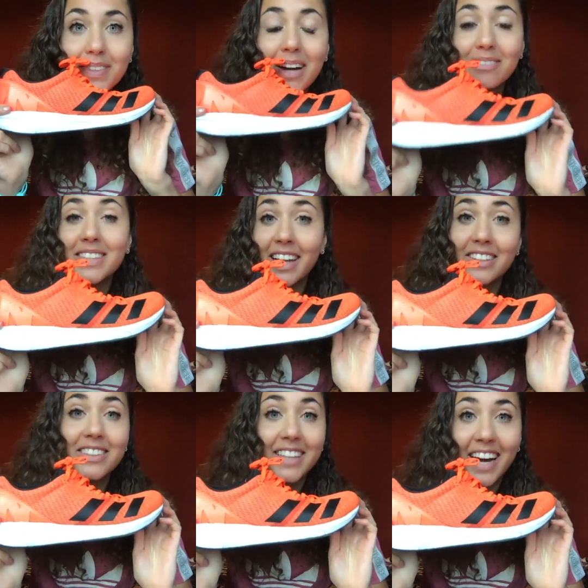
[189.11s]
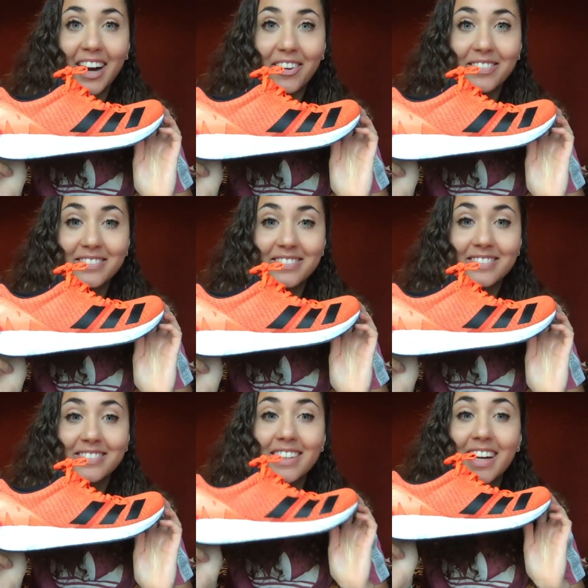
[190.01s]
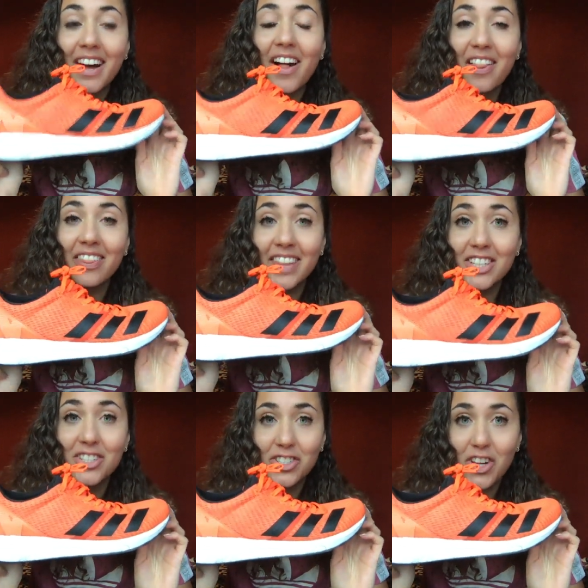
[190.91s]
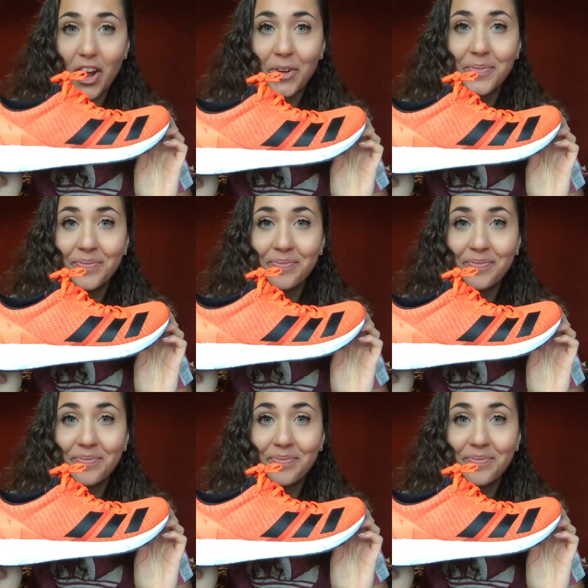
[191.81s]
I'm telling you now, this shoe